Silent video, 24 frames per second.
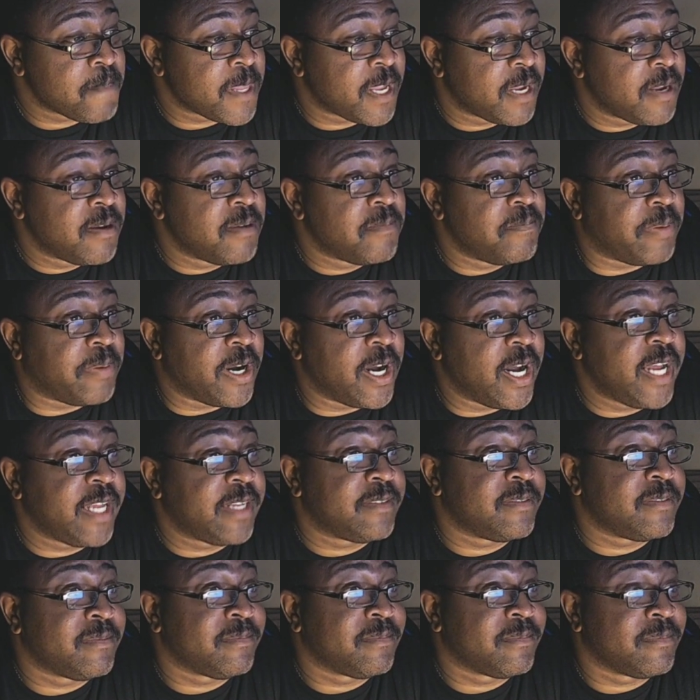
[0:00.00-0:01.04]
But
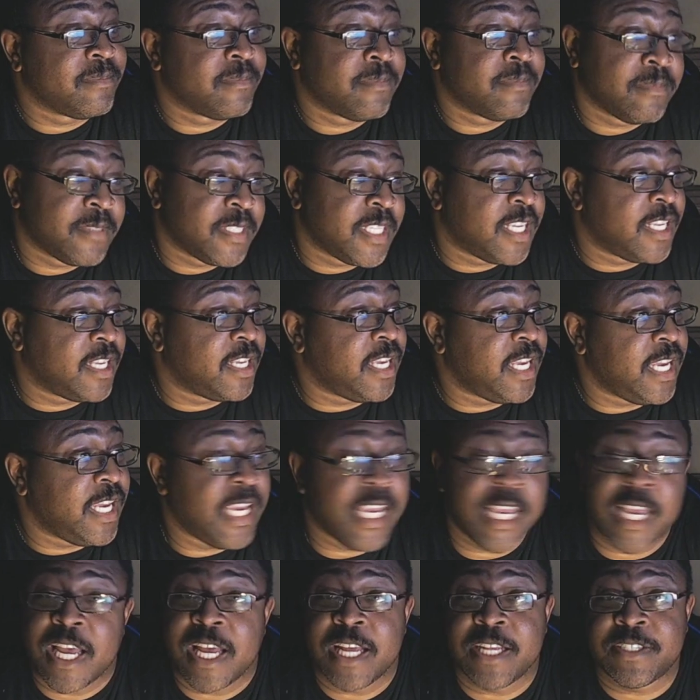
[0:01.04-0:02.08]
he
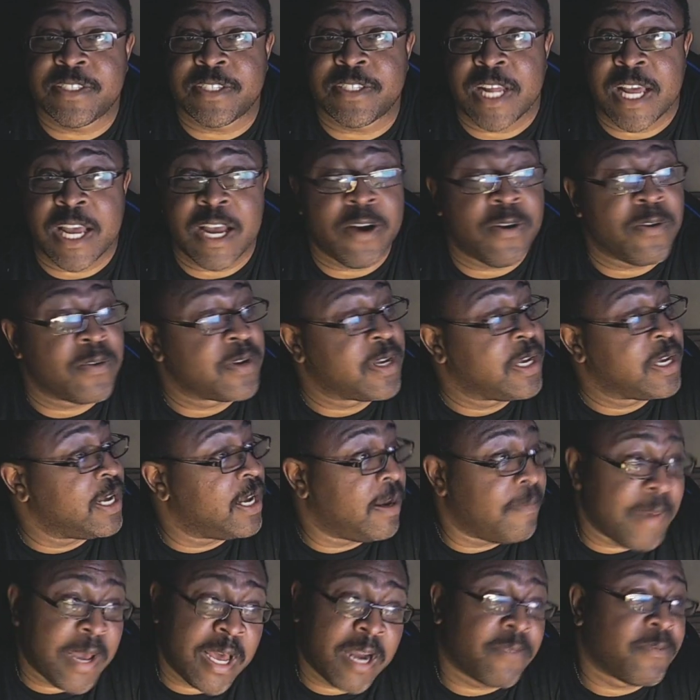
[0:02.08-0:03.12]
has now
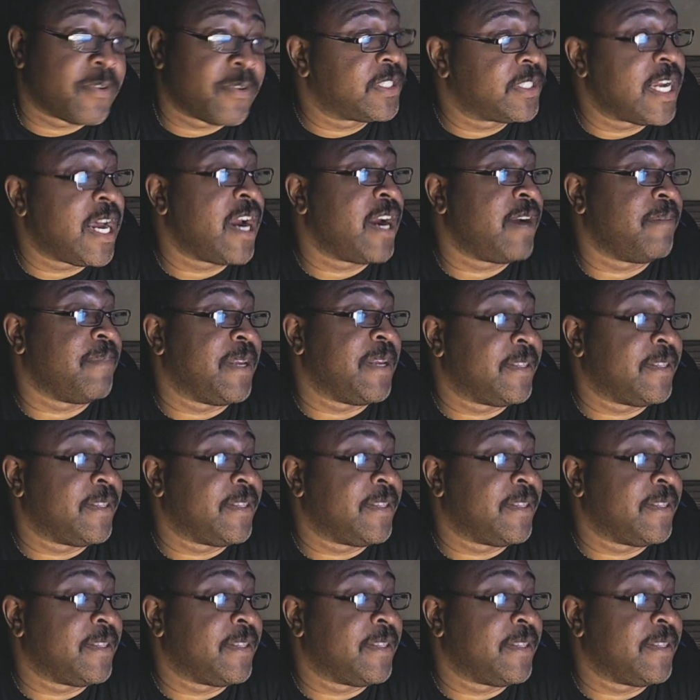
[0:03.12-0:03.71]
come out of retirement